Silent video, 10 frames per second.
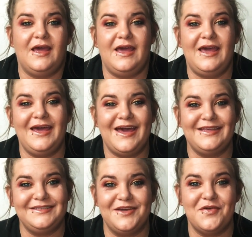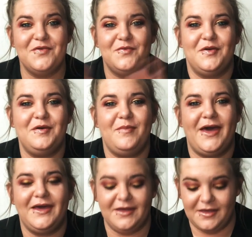Hey guys, welcome
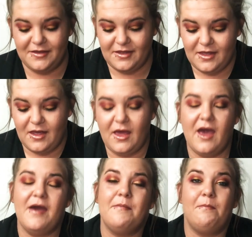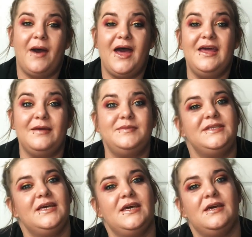back. My
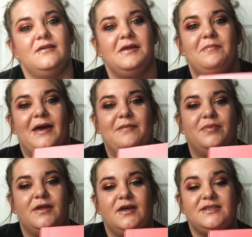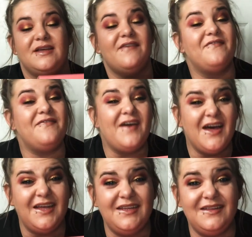Ipsy Glam Bag Plus
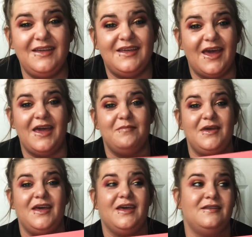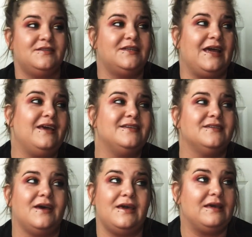finally came in. Today is
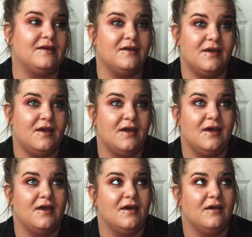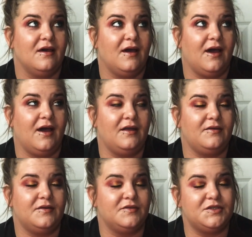like, I
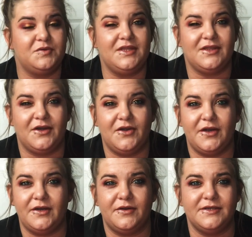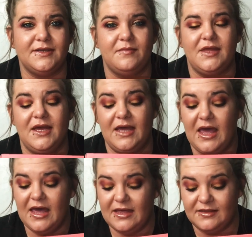don't know, the 23rd or something.
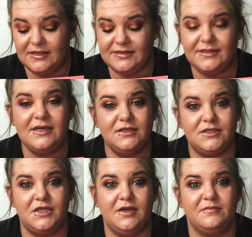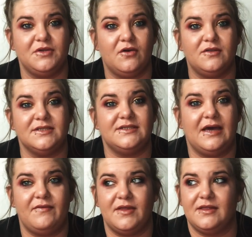This thing shipped on the
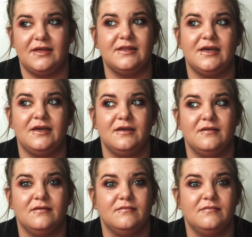7th, I think.